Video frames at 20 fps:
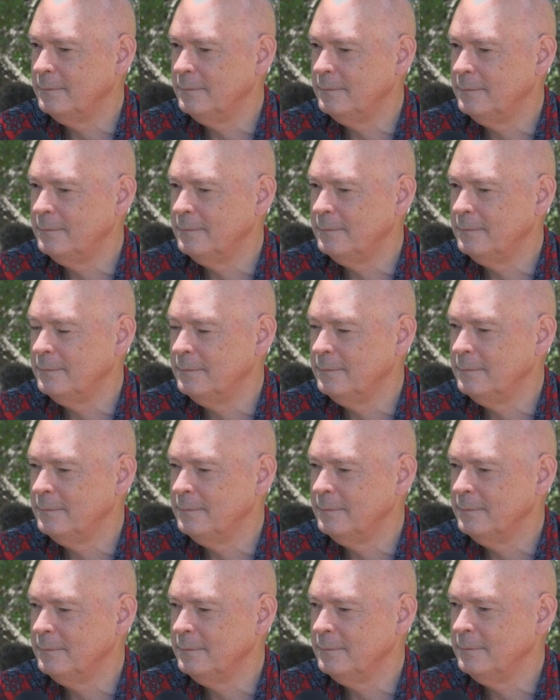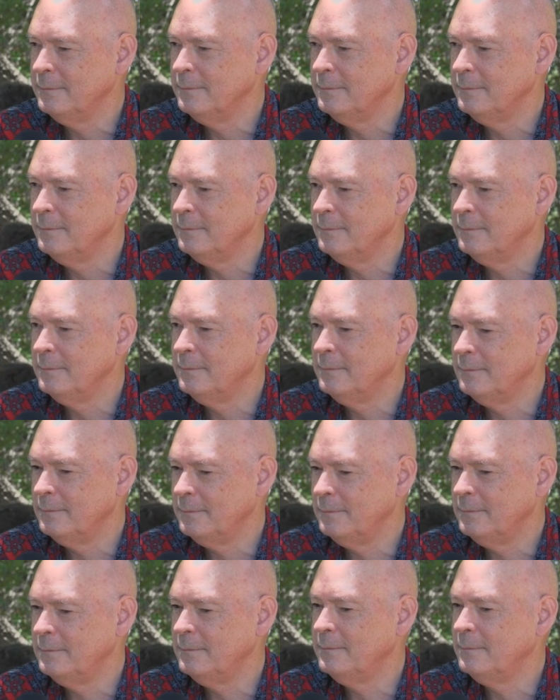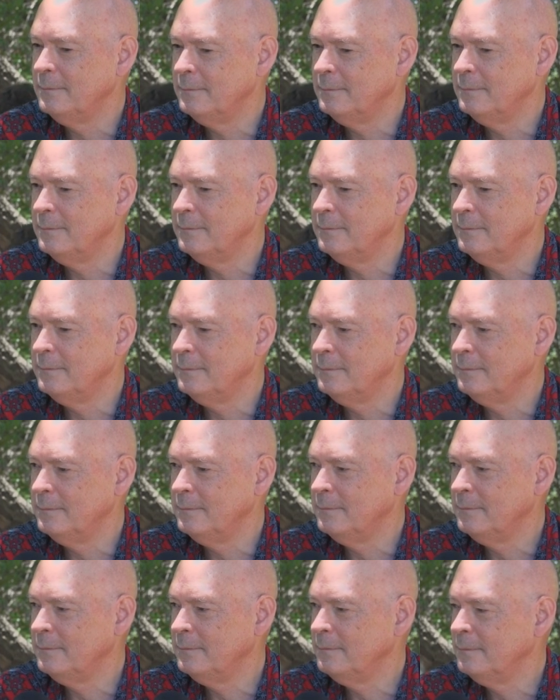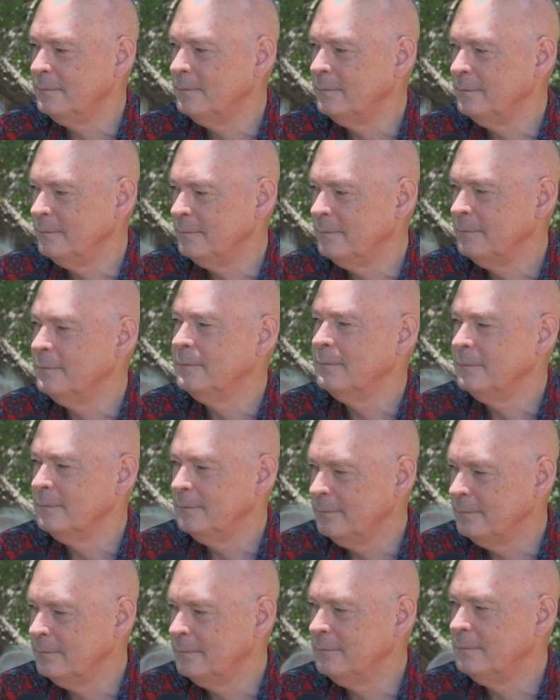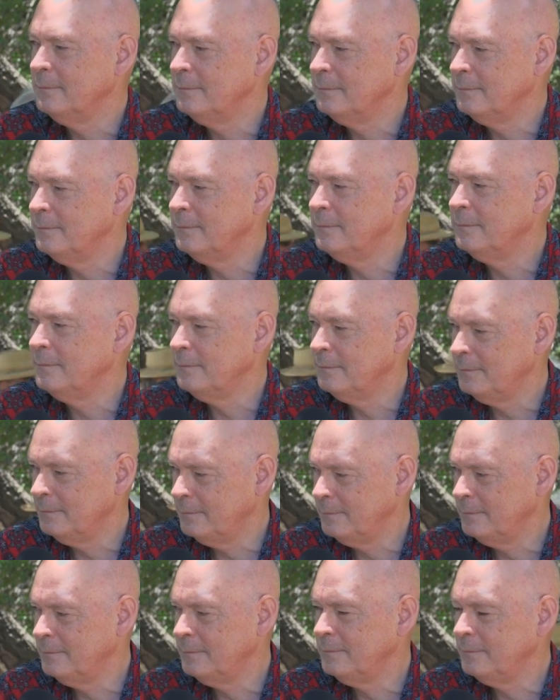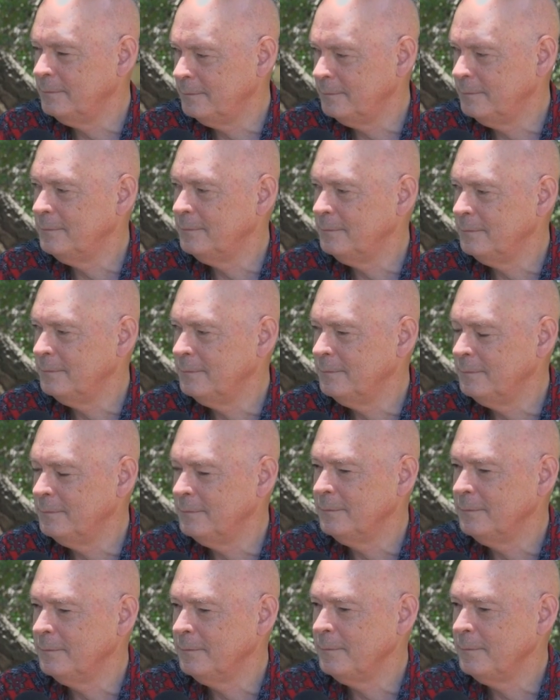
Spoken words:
[no speech]